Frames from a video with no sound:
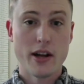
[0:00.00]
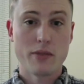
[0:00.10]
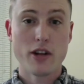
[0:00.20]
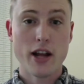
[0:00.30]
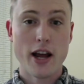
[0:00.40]

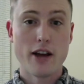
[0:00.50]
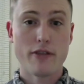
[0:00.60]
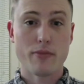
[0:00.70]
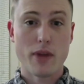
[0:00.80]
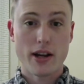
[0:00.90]
I'm going to
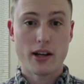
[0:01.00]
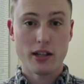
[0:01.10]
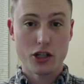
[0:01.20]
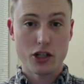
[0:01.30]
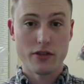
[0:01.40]
have my
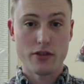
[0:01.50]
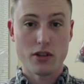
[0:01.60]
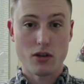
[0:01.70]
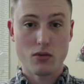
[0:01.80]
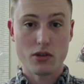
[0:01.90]
collection of
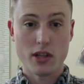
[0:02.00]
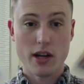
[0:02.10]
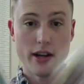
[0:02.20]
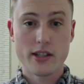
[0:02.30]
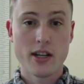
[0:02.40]
Star Wars
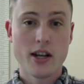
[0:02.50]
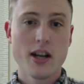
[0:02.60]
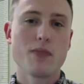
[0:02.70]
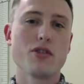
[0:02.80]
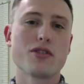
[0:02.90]

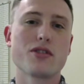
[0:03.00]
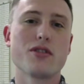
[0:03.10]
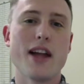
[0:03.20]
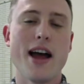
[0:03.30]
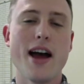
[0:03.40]
dice. I'm also
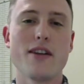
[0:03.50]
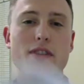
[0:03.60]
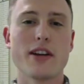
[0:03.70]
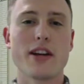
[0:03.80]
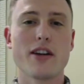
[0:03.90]
going to
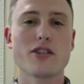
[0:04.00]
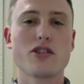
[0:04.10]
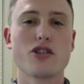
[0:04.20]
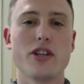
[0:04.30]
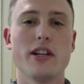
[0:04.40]
have a
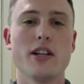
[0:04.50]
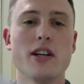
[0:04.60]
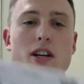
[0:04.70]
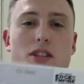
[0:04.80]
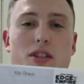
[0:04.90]
character sheet
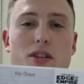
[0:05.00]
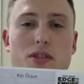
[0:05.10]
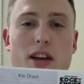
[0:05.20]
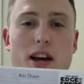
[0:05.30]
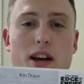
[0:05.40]
so
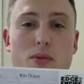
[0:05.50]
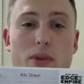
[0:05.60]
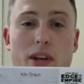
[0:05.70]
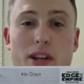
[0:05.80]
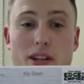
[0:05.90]
that
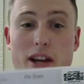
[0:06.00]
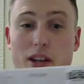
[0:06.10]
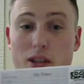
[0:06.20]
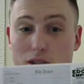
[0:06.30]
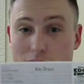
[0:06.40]
we can
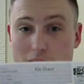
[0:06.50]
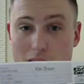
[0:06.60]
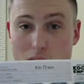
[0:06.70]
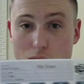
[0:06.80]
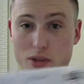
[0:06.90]
take a look at
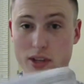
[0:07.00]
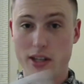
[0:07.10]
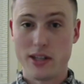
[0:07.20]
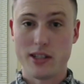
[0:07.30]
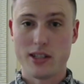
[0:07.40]
how
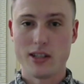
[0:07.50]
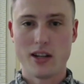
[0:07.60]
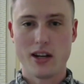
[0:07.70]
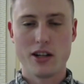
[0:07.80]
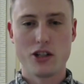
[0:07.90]
these
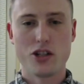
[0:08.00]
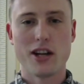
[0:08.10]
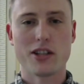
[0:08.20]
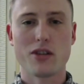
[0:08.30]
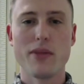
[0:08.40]

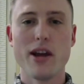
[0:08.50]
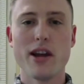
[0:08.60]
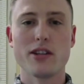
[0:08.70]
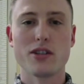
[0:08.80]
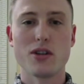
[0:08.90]
checks are
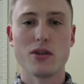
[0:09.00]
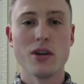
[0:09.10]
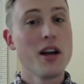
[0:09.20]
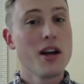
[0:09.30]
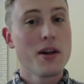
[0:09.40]
made. So
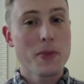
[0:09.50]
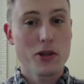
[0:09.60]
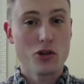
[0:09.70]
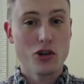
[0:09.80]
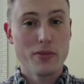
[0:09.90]

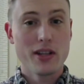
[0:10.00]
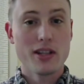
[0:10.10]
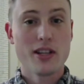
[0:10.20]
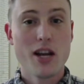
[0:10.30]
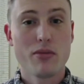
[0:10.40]
join me at
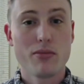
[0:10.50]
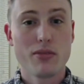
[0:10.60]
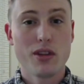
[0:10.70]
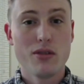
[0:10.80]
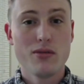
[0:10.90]
the table
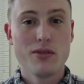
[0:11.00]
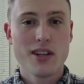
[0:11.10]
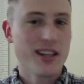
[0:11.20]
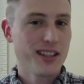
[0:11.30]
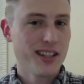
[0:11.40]
below
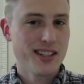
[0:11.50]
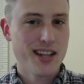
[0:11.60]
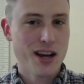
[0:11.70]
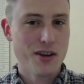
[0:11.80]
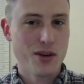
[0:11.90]
and let's
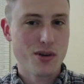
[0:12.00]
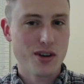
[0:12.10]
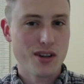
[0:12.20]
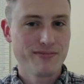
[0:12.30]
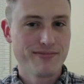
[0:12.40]
see how they
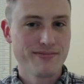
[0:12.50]
work.